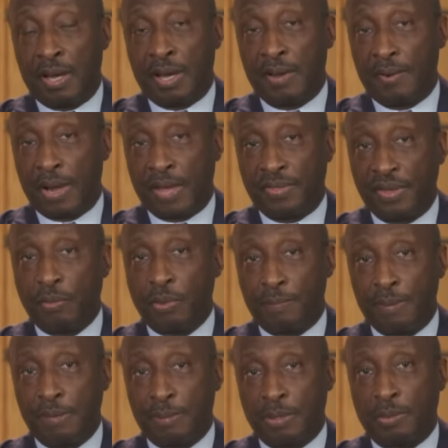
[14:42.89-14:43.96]
And I think what
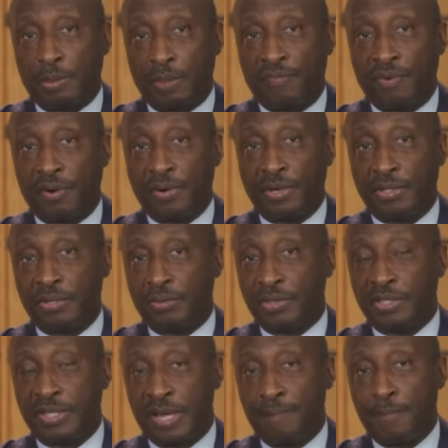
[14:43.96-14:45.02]
people are referring to
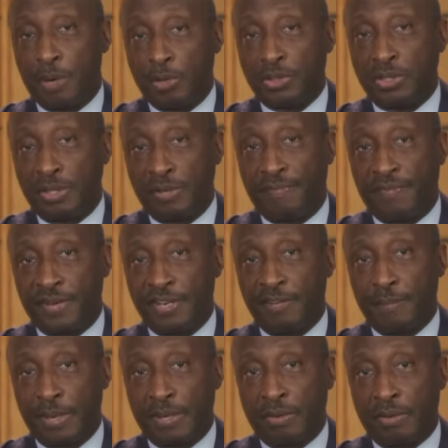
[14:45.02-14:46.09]
is that most of the
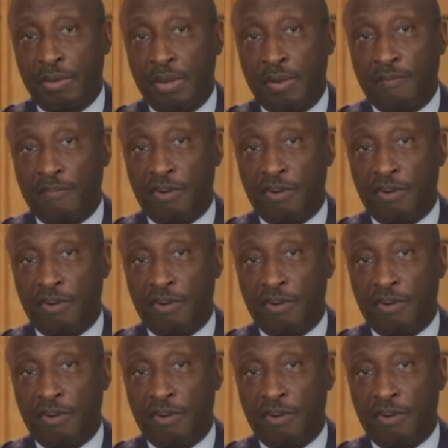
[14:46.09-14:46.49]
fundamental